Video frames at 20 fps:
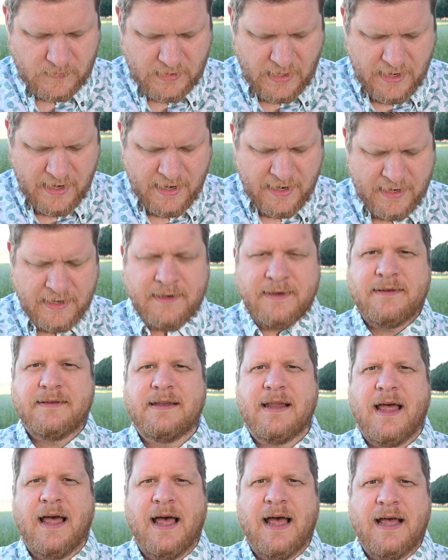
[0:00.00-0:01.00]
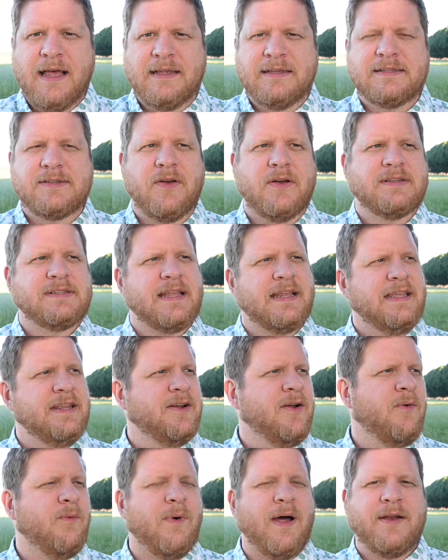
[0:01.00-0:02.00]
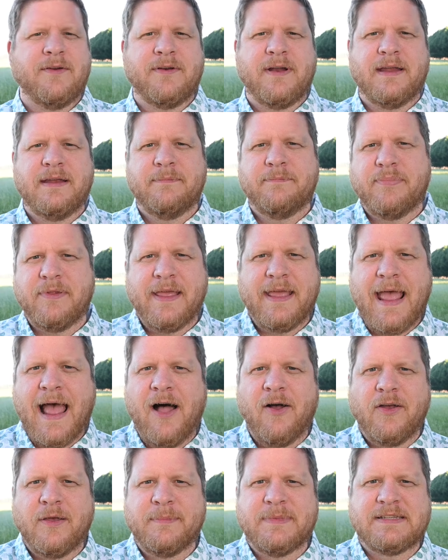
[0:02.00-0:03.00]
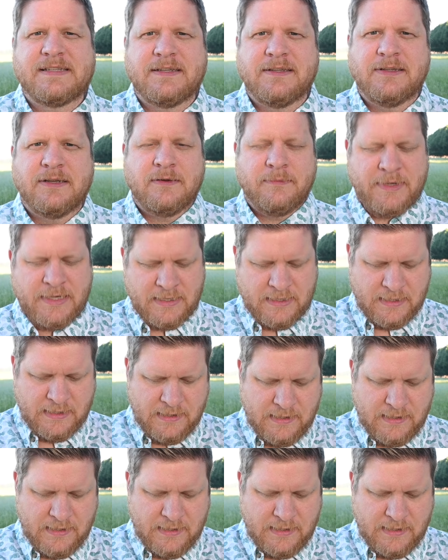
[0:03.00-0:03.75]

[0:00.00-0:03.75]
And so I was like, why don't I play Alchemist a little bit?